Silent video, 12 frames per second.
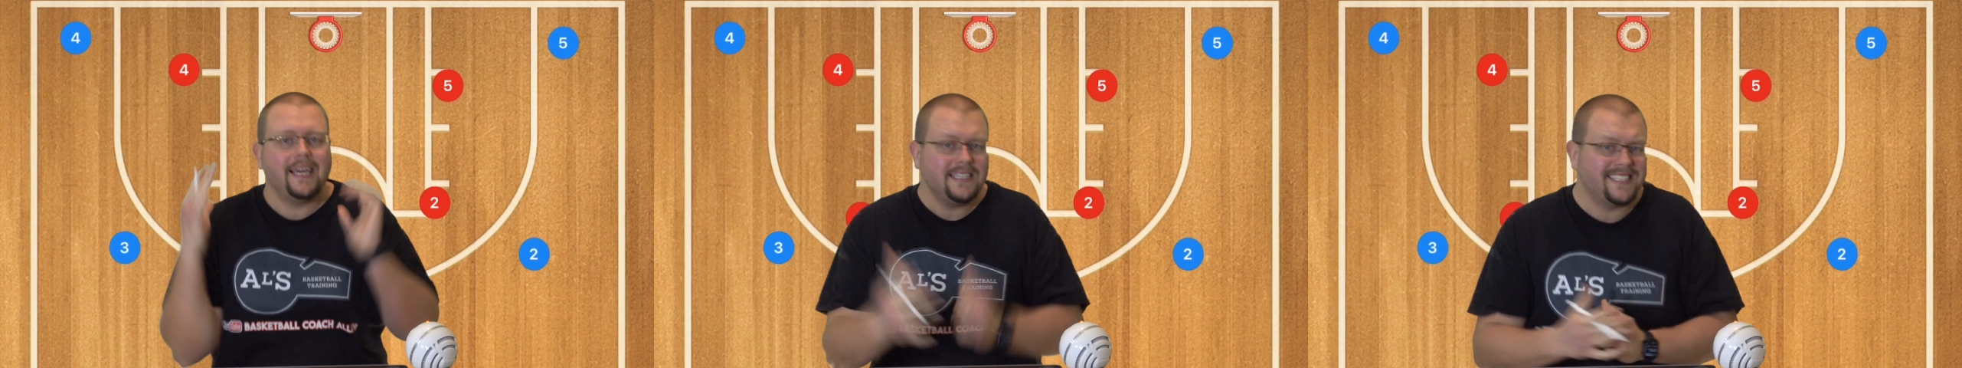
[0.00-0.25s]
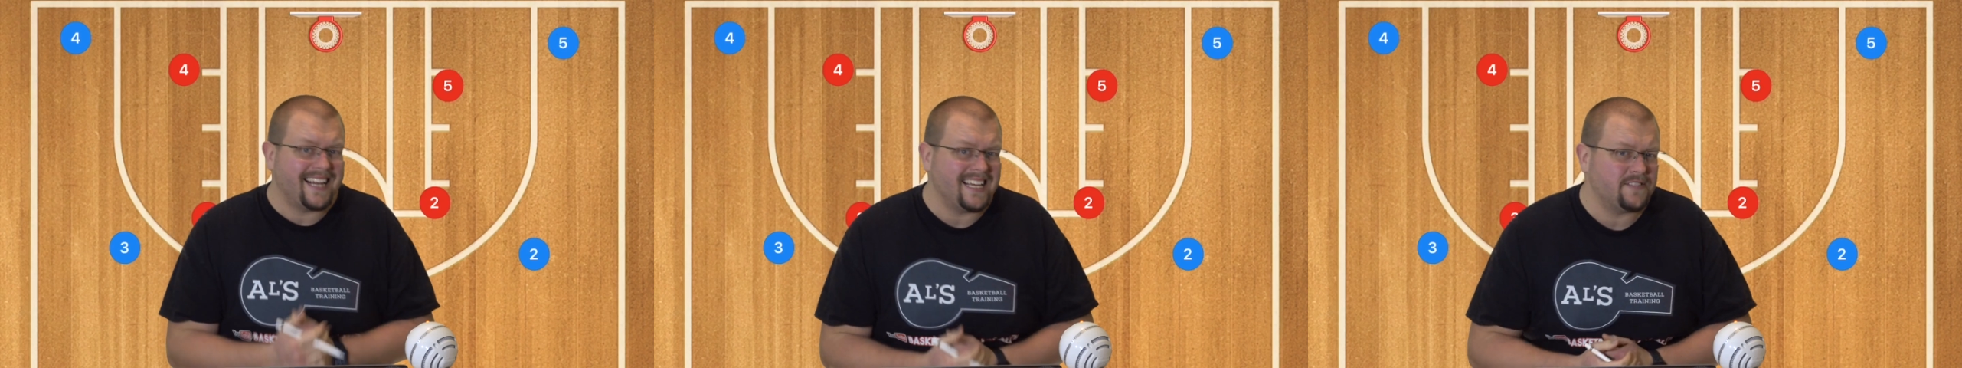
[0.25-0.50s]
In
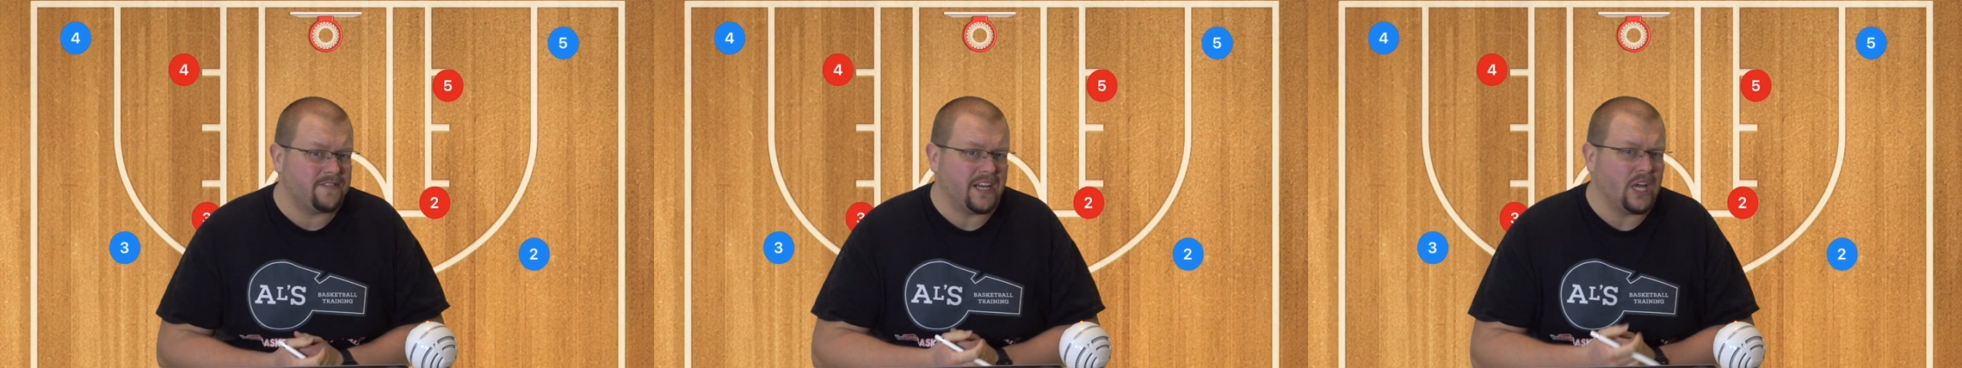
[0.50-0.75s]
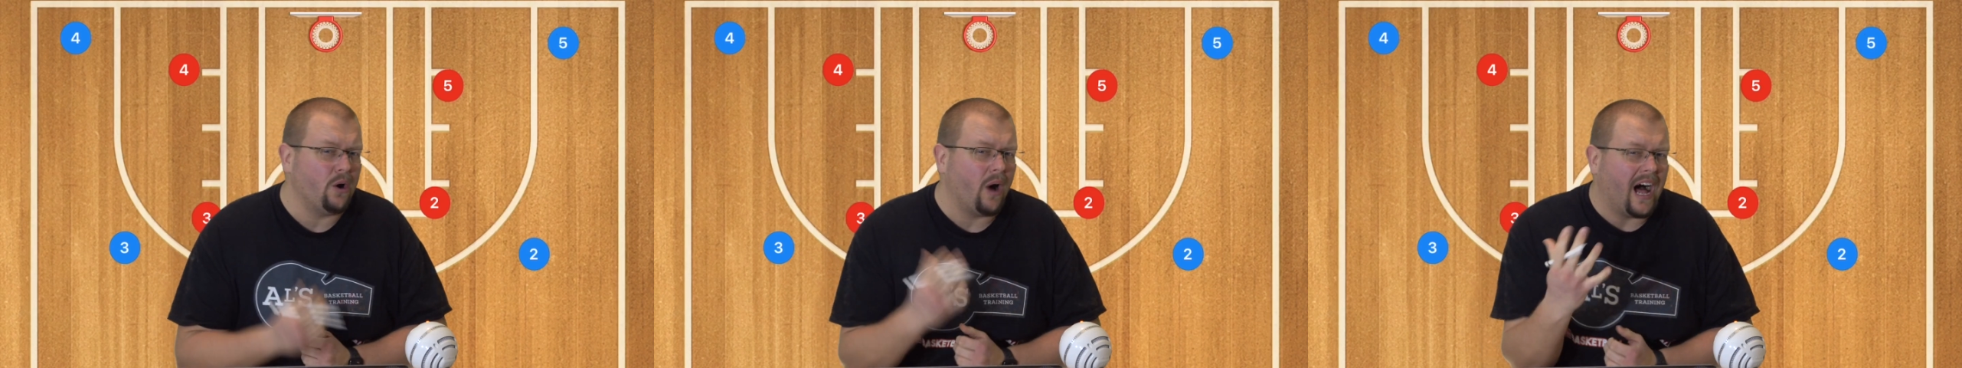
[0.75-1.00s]
today's
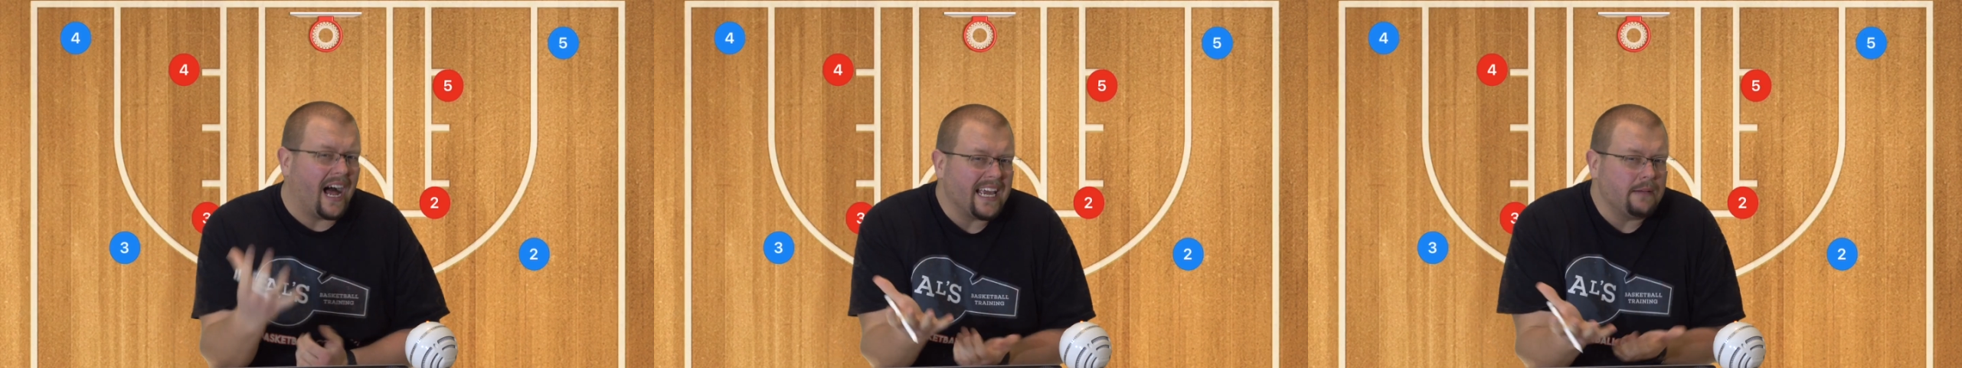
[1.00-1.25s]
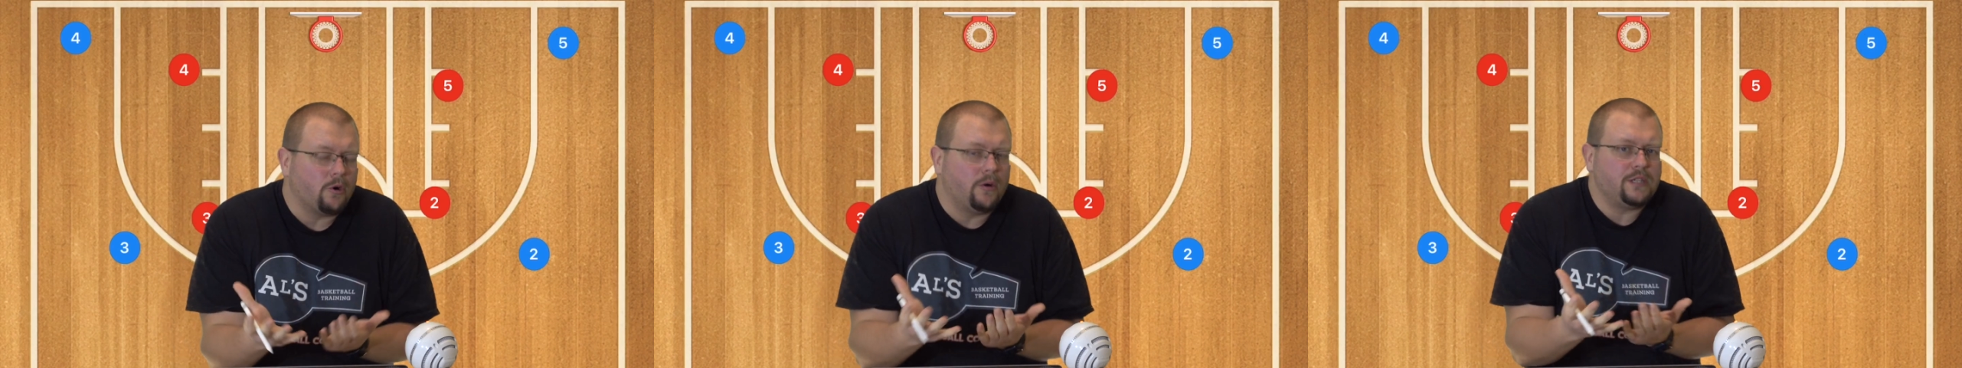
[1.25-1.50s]
video, I
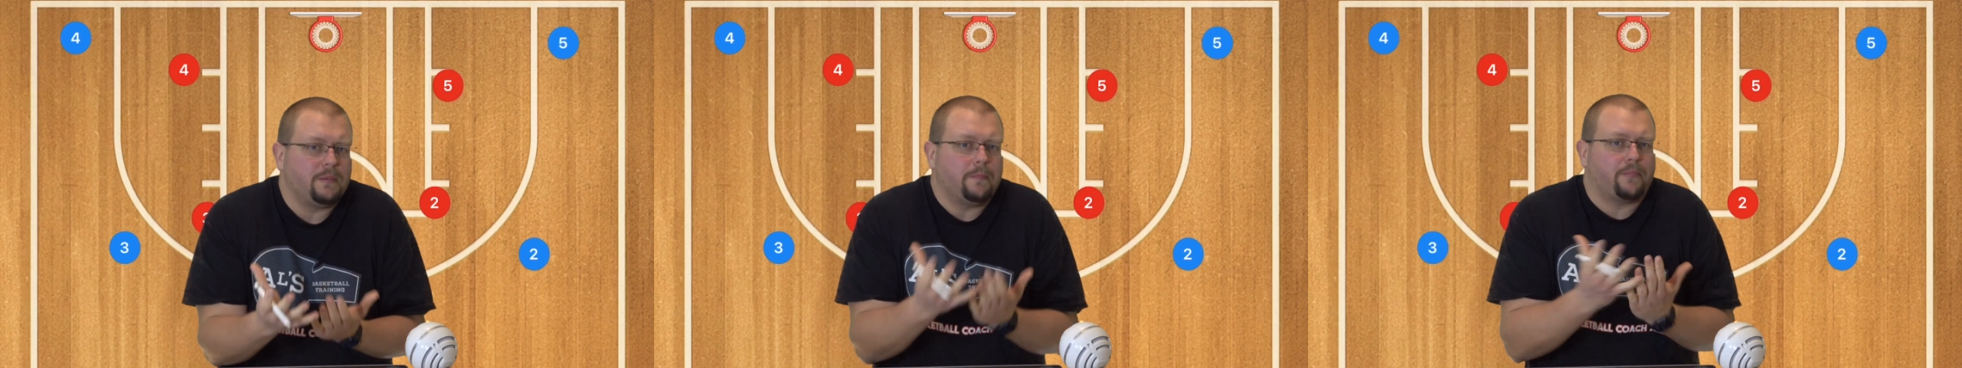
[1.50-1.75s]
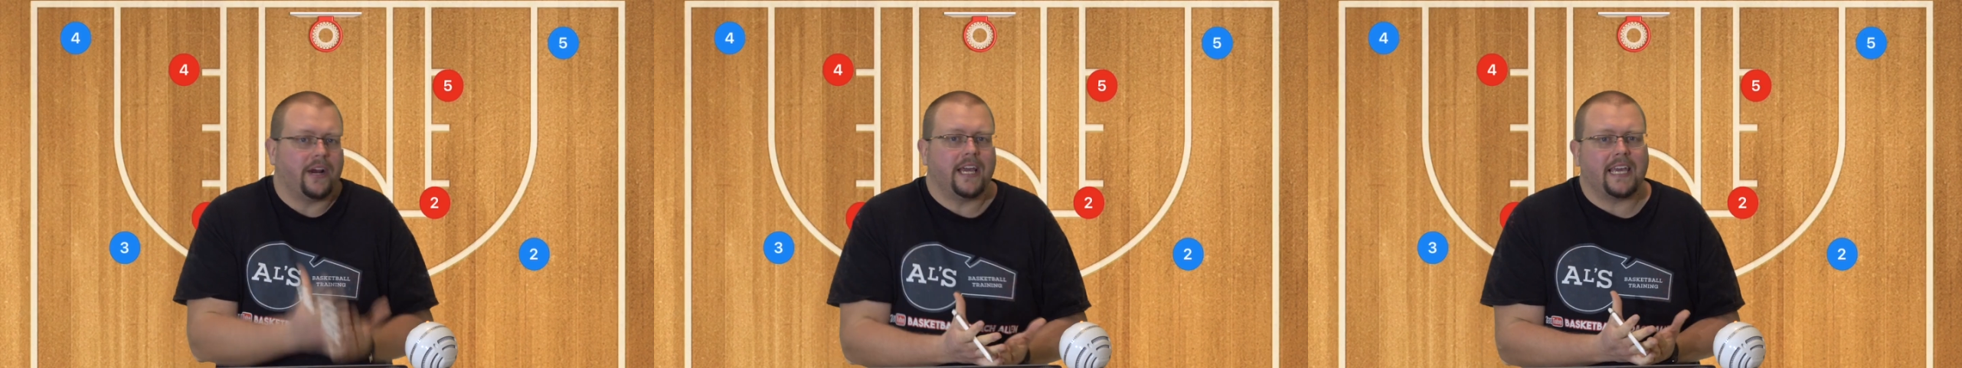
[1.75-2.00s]
am going to be
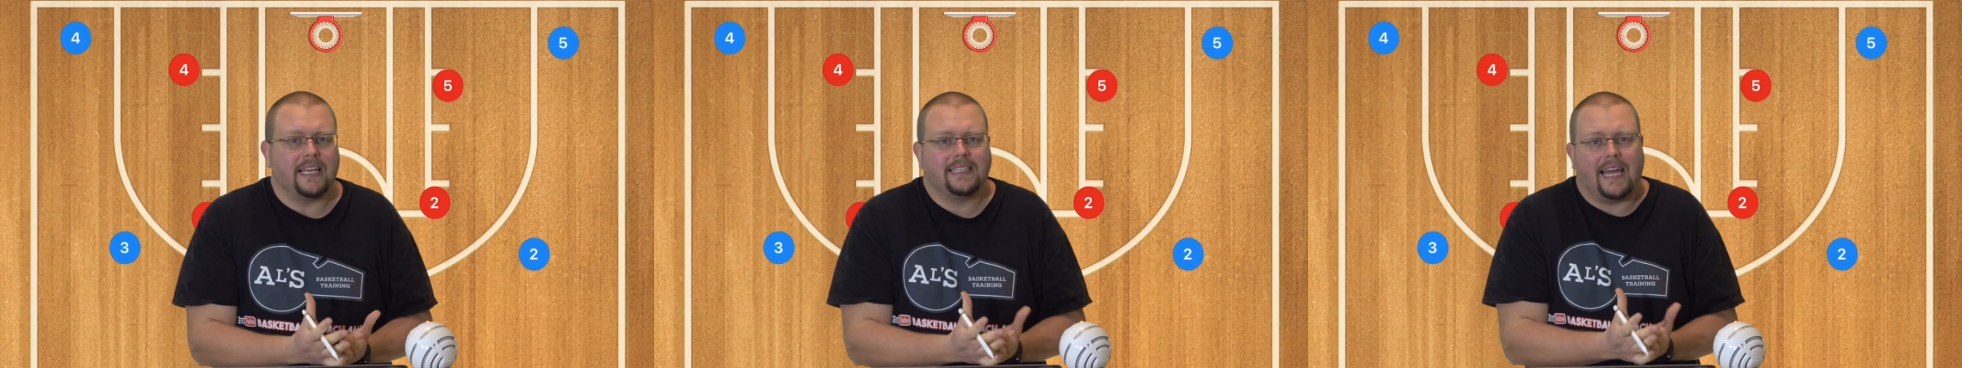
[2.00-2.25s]
breaking